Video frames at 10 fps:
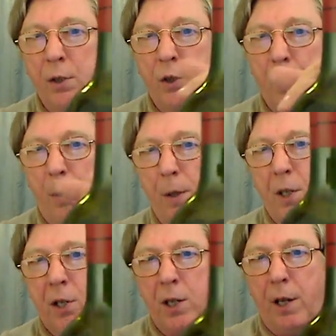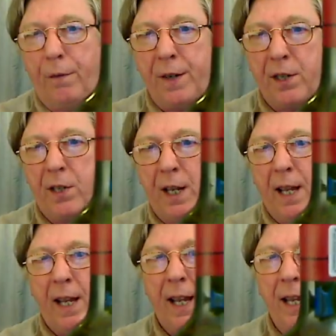double the surface
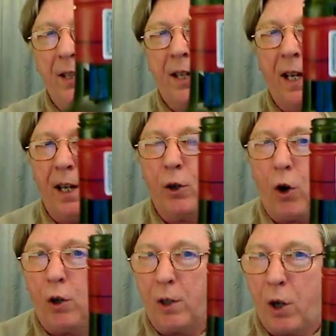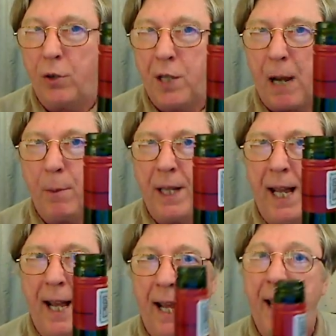is got contact with
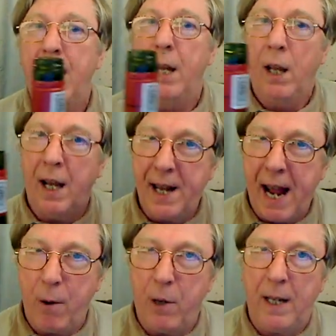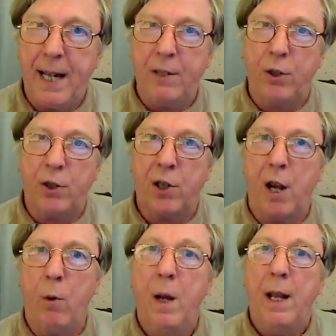the air, an hour later or
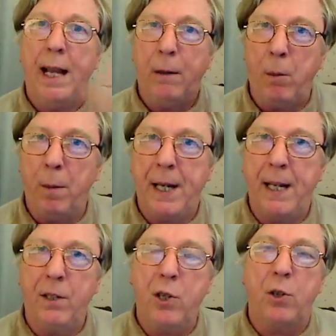so, it will begin to